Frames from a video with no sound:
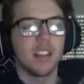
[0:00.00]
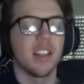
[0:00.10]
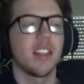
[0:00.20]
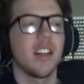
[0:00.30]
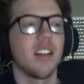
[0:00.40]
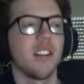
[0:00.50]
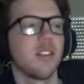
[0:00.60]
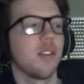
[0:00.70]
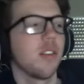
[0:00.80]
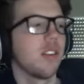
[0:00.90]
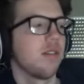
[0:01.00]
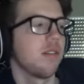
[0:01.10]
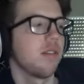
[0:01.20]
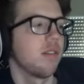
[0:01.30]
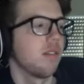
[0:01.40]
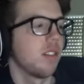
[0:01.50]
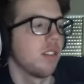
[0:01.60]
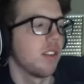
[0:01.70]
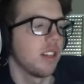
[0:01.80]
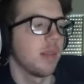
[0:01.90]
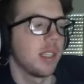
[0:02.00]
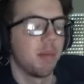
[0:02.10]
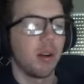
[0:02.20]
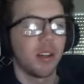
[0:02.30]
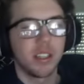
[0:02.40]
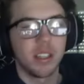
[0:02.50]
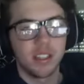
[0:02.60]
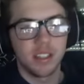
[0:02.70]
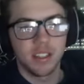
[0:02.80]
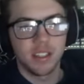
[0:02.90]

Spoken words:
started sort of learning them as boxes.